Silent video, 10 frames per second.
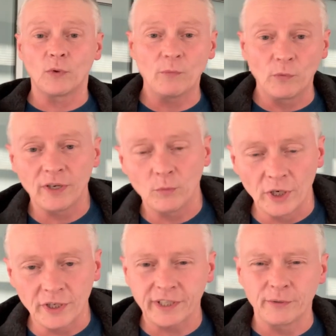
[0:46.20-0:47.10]
when we're
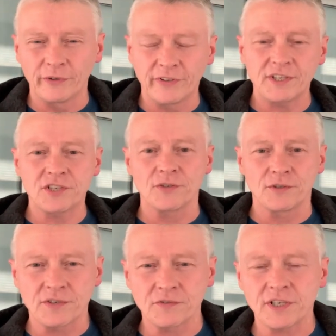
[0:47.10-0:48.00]
working with these
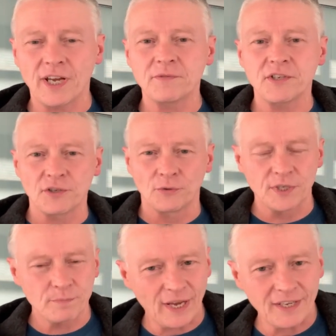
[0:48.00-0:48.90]
sorts of shapes it's
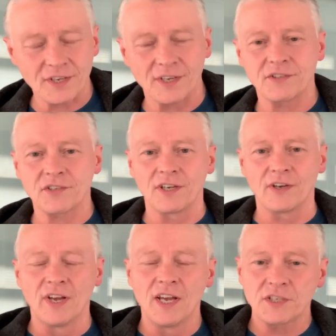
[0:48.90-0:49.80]
always better
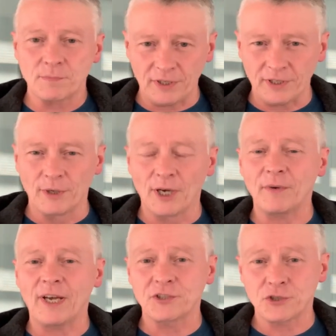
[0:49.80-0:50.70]
to split them up
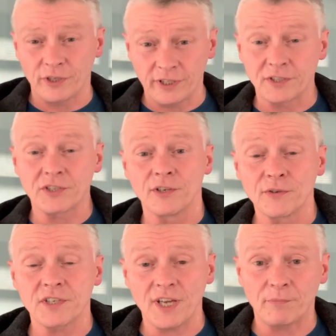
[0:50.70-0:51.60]
and treat the two
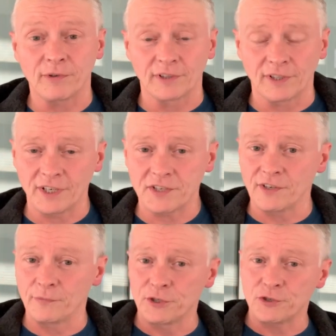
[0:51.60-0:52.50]
separately. So
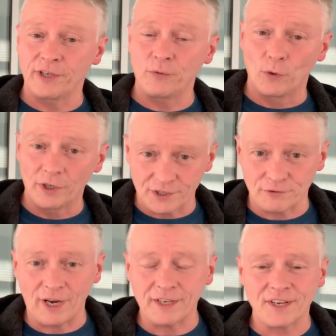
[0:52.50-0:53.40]
if we treat one as a
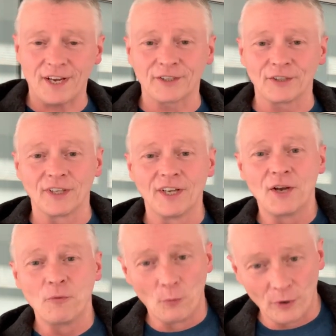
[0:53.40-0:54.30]
rectangle,
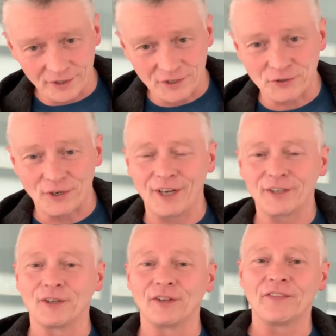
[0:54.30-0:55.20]
one as a
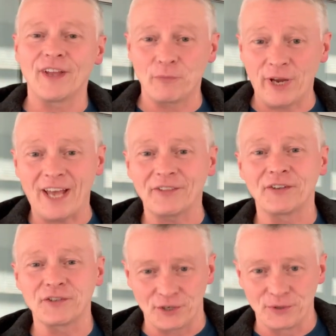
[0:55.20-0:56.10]
triangle, then we add the
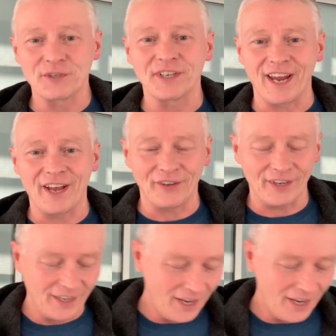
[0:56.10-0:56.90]
two together.